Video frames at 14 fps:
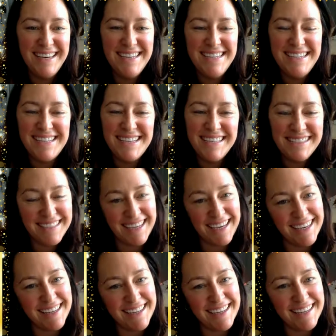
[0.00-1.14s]
Just
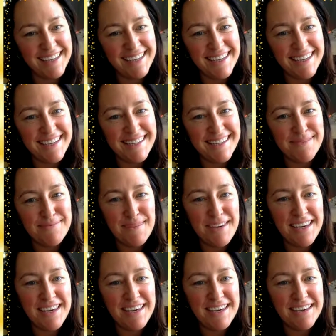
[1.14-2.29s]
kidding, it's
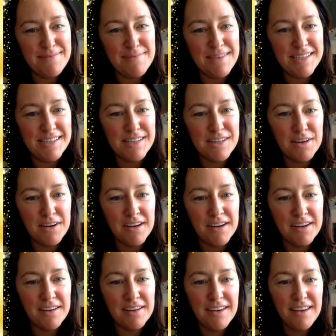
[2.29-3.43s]
me, Miss
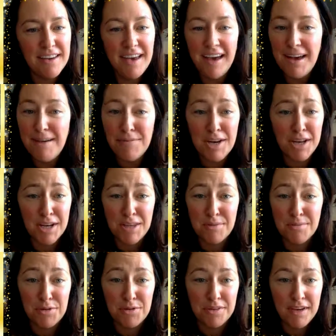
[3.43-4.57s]
Laura. I'm not on the
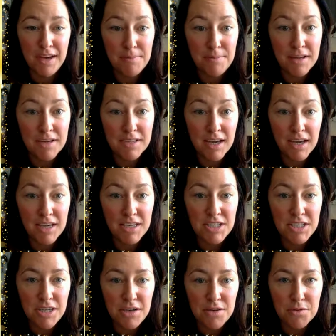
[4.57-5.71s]
moon, I'm here talking
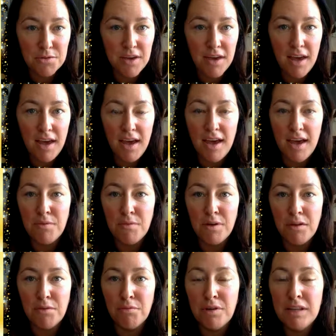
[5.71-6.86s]
to you. And what
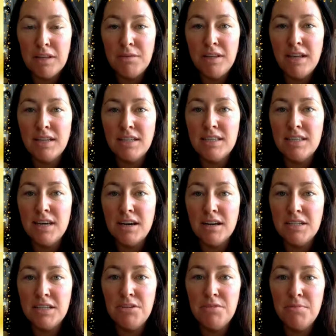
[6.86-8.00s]
I really would like to talk
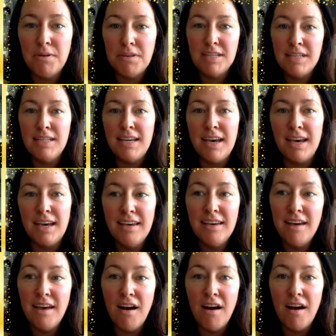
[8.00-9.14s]
to you about today
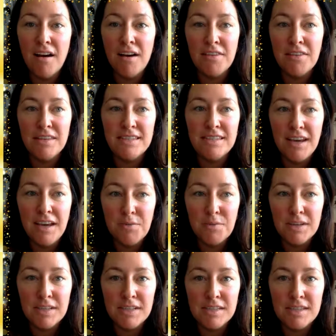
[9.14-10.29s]
are the sight
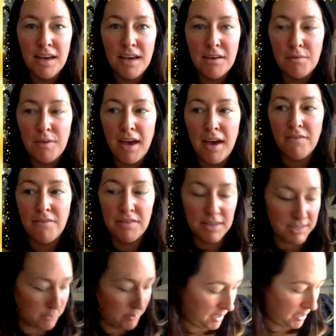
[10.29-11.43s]
words that we have for
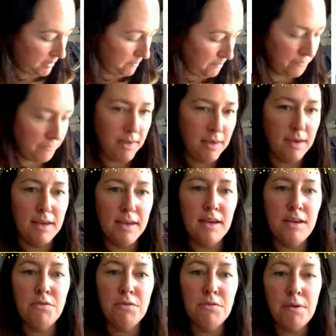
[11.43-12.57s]
this week. Can
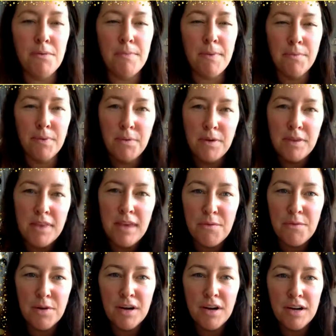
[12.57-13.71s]
anyone remember what they
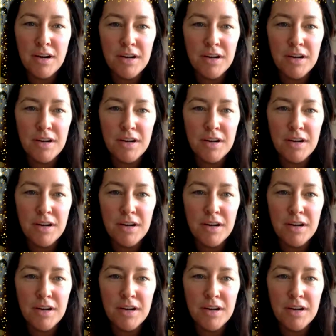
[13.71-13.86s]
were?